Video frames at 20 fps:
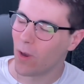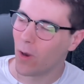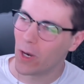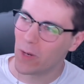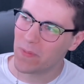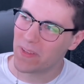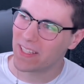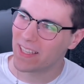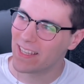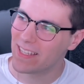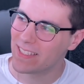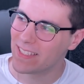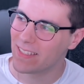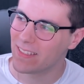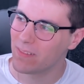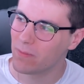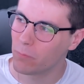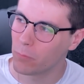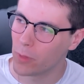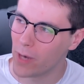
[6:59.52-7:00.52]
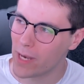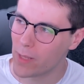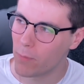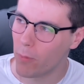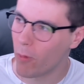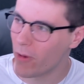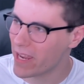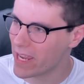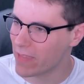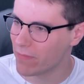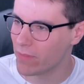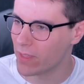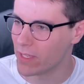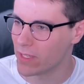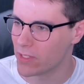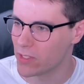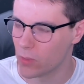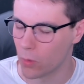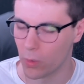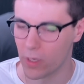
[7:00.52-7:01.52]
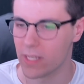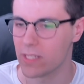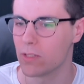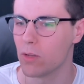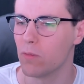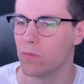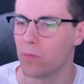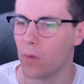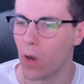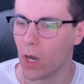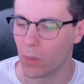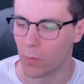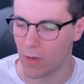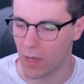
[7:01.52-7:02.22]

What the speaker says: hard because we're at a point in the story so far